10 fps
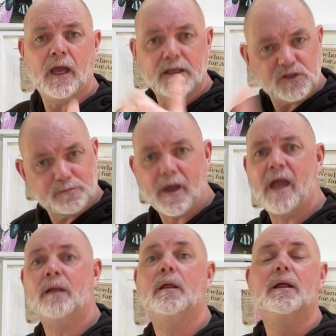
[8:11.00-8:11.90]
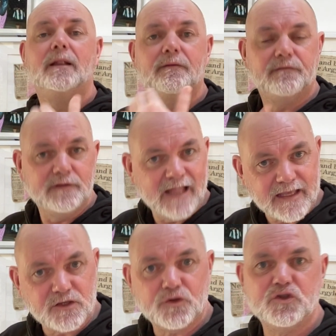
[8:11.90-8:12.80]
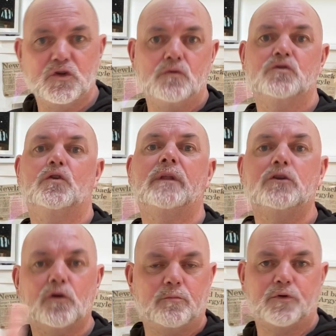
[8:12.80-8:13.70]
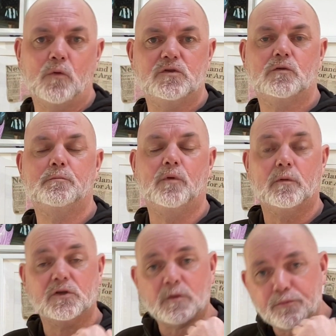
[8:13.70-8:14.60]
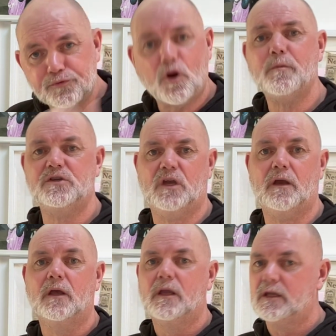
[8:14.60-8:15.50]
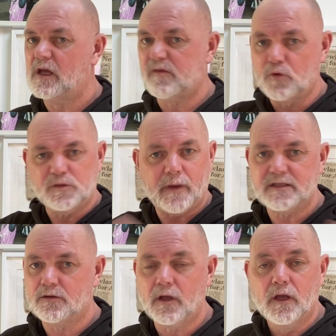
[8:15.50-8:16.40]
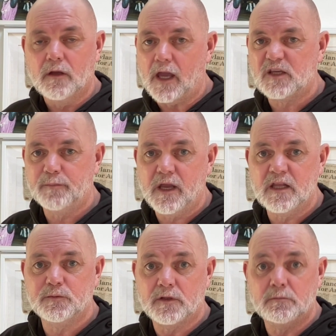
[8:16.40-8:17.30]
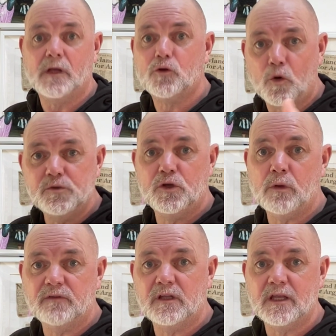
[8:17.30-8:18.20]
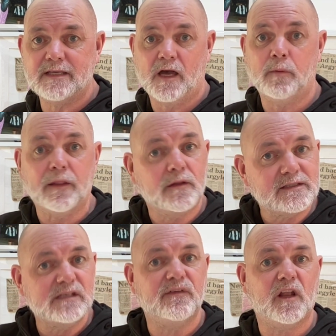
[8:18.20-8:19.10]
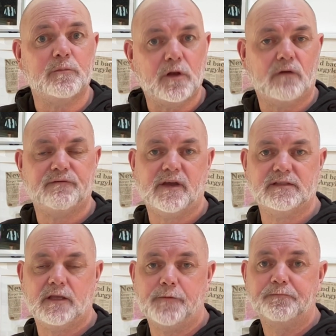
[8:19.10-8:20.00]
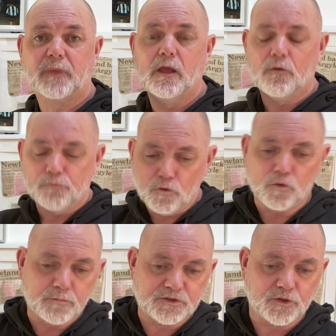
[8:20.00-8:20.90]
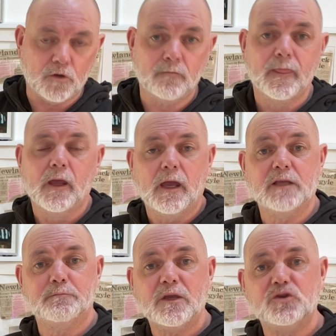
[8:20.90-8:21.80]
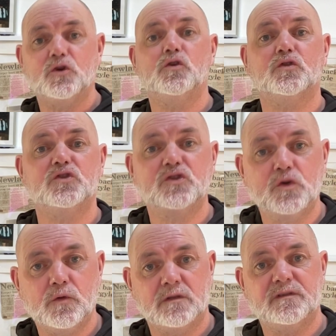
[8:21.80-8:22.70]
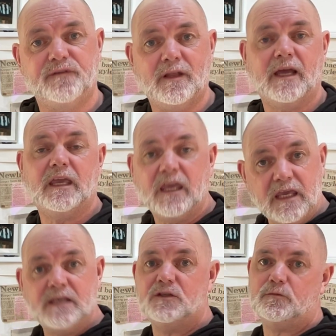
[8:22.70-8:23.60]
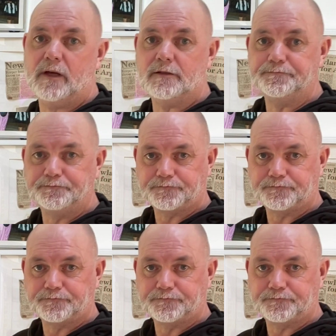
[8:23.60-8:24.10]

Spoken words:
Smile. Let your students know that you're approachable, because I promise you, you have a much better experience with them. They'll come to you if they need help and they'll develop a lot faster. Rule number two is make sure your students feel at ease as well.